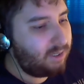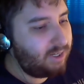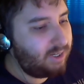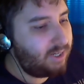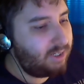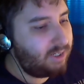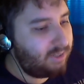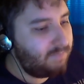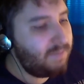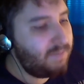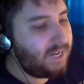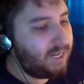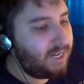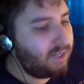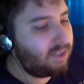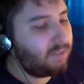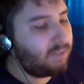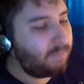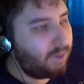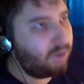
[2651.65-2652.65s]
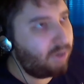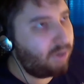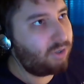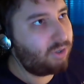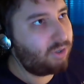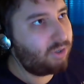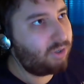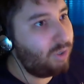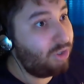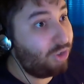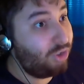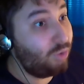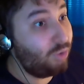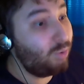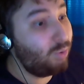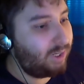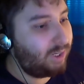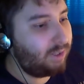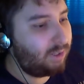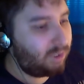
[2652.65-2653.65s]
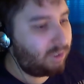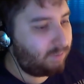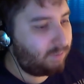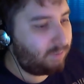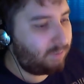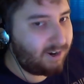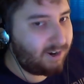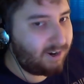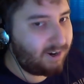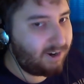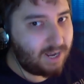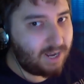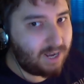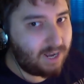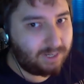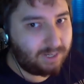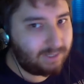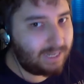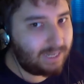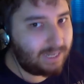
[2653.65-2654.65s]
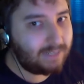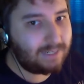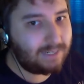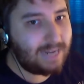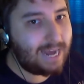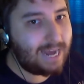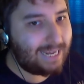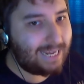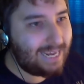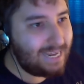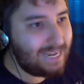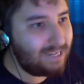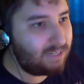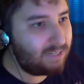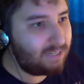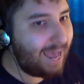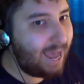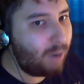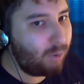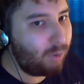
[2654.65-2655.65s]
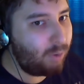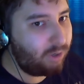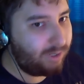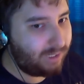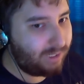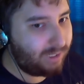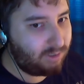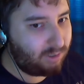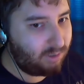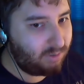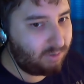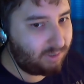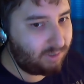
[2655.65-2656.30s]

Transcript: demeans the person who is using the spirit bomb, because that's not his power he's using.